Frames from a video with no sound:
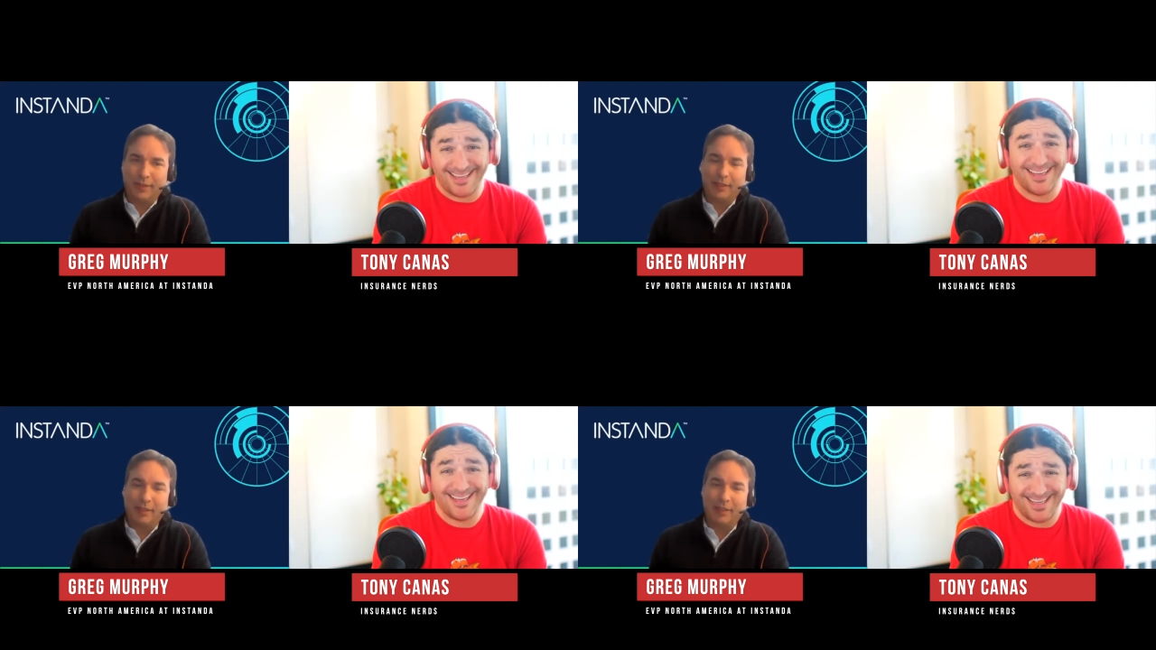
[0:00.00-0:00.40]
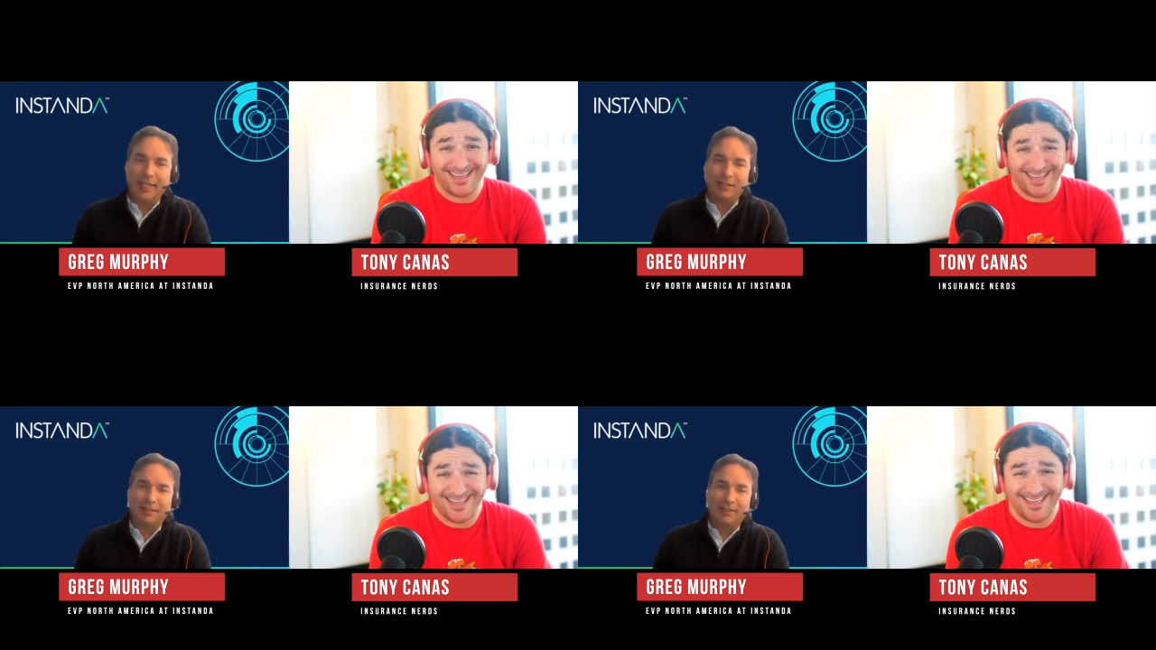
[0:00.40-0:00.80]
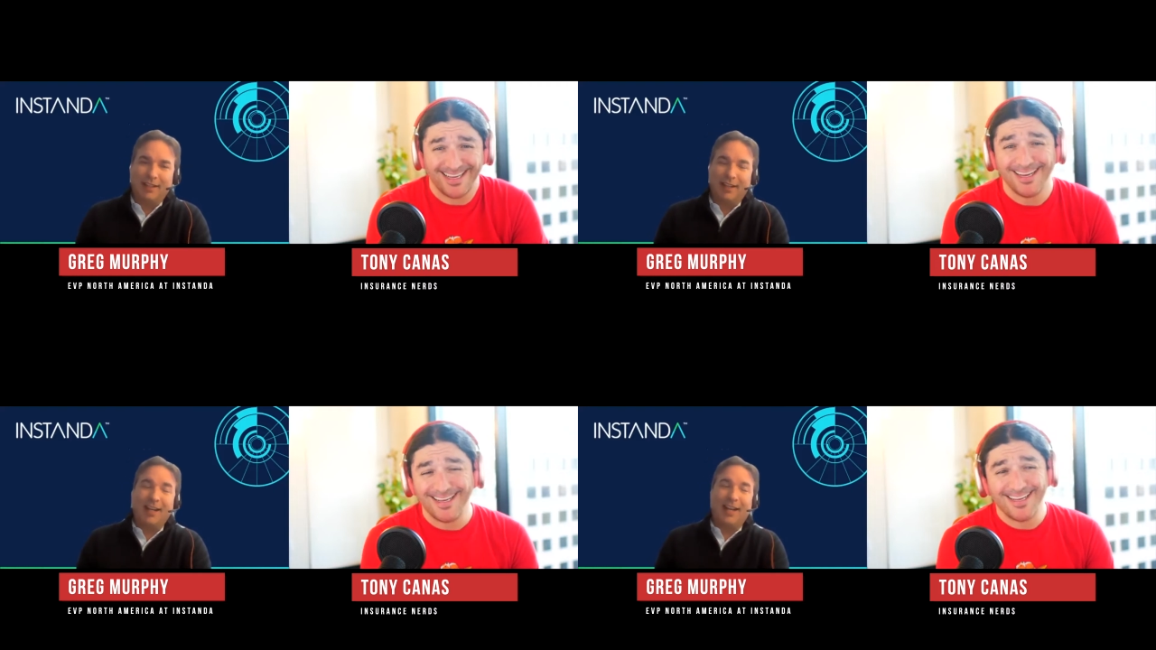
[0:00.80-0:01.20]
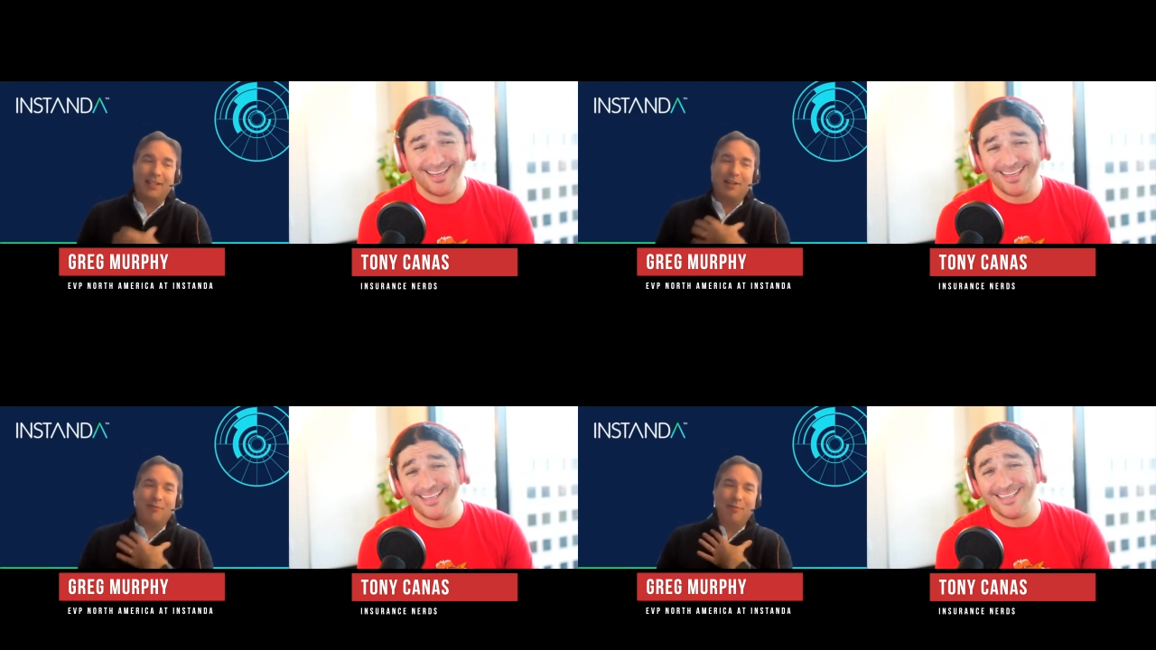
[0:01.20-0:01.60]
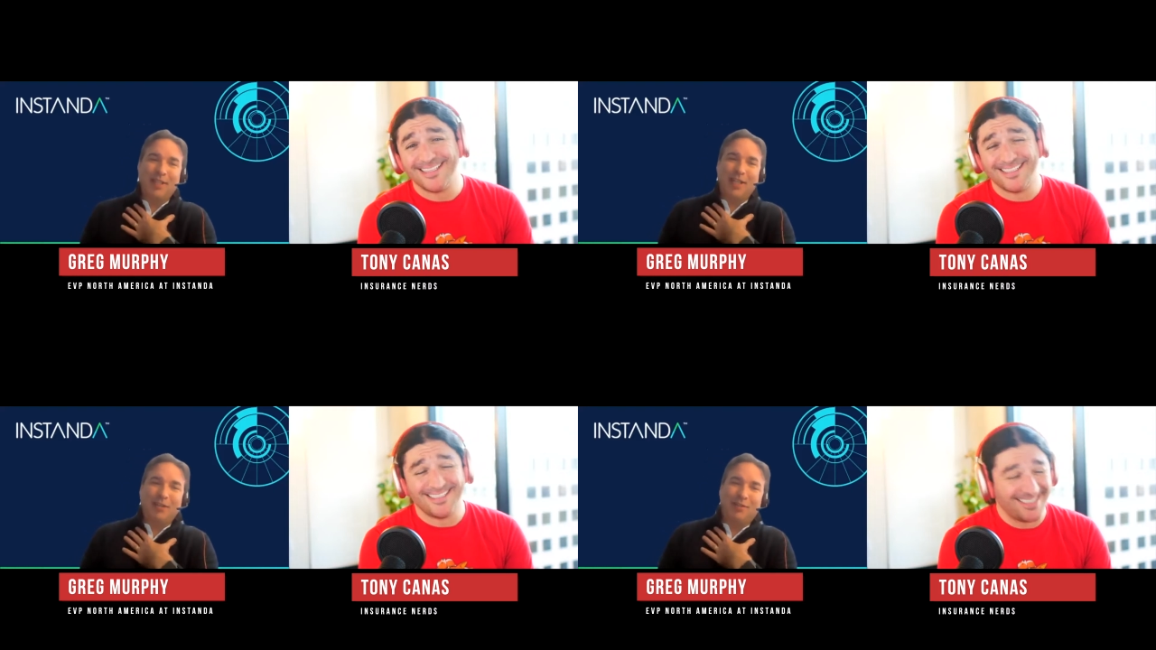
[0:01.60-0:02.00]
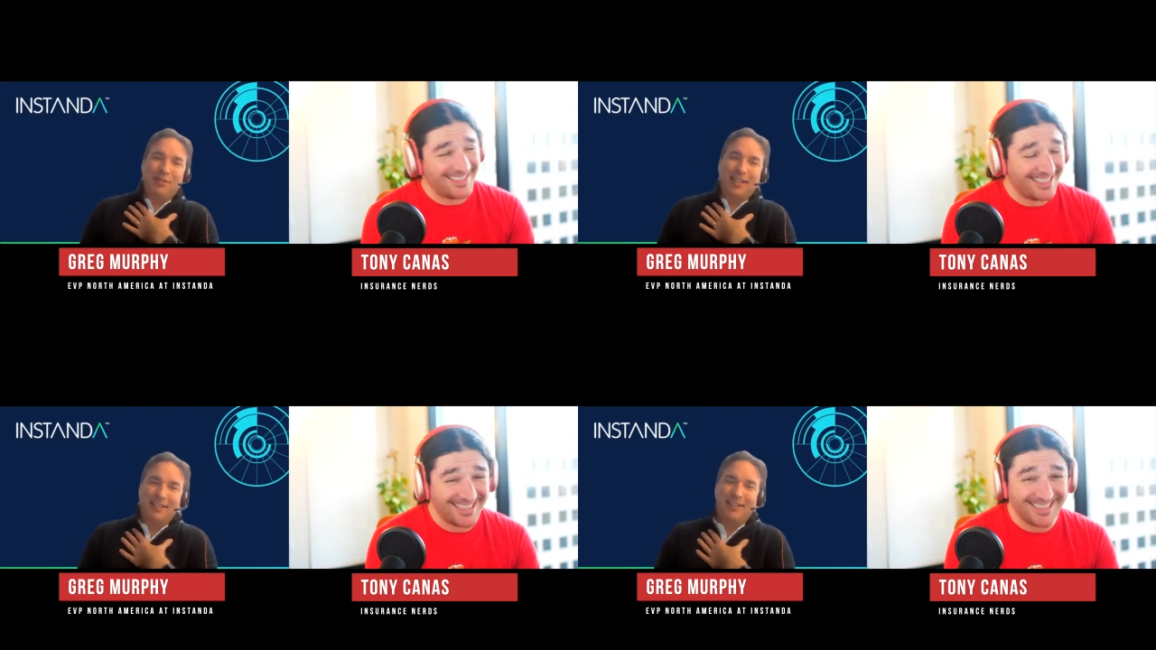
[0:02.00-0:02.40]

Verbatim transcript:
Speaker 1: Uh, the last, I, I, come from the carrier side